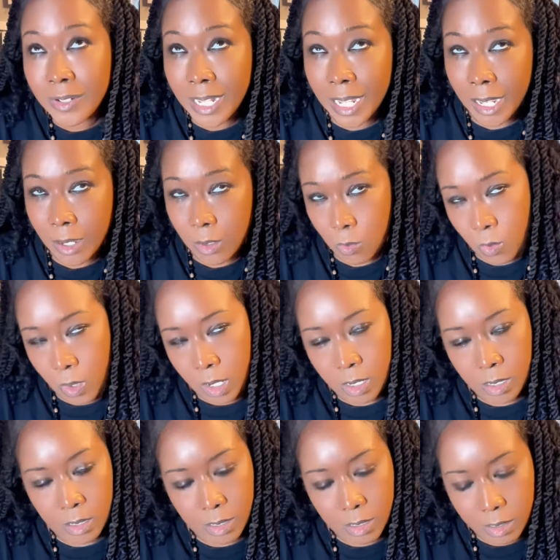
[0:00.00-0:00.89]
day at
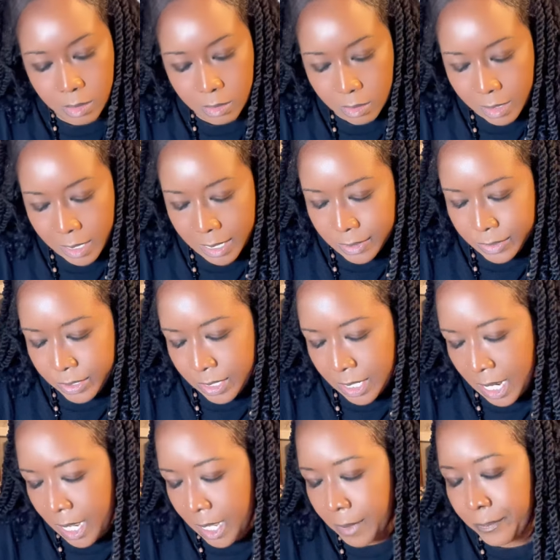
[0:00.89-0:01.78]
work
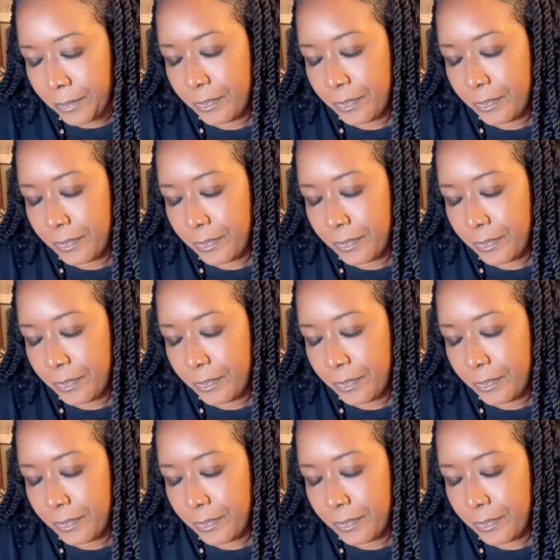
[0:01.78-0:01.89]
yesterday.